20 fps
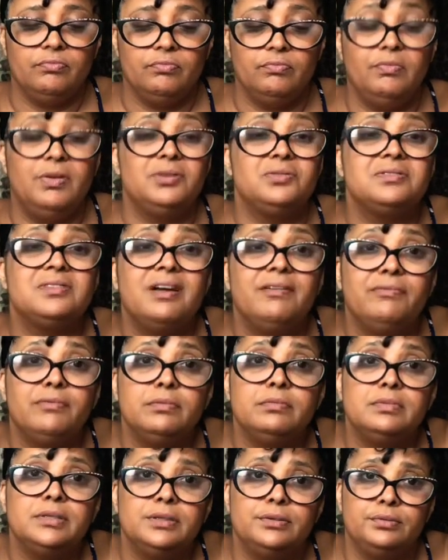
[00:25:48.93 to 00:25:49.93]
most of
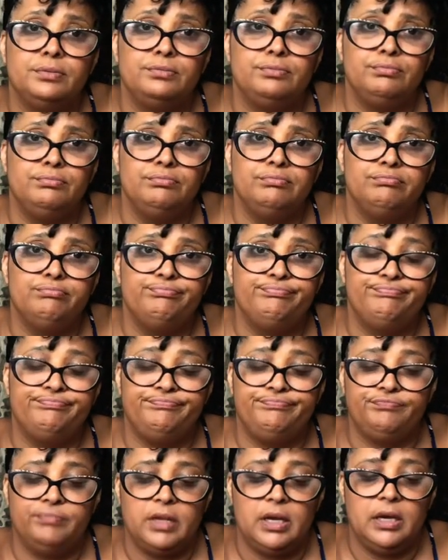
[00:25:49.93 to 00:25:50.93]
them do.
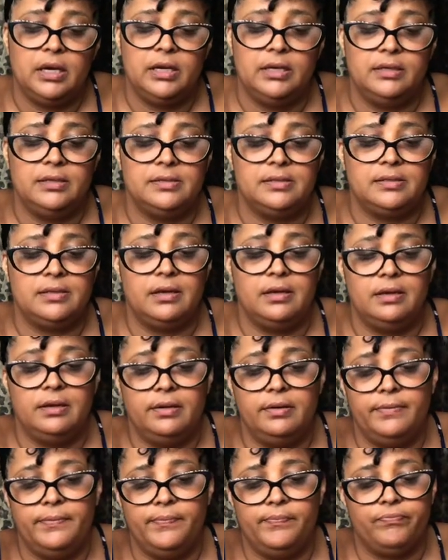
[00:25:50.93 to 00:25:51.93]
I hate to say it.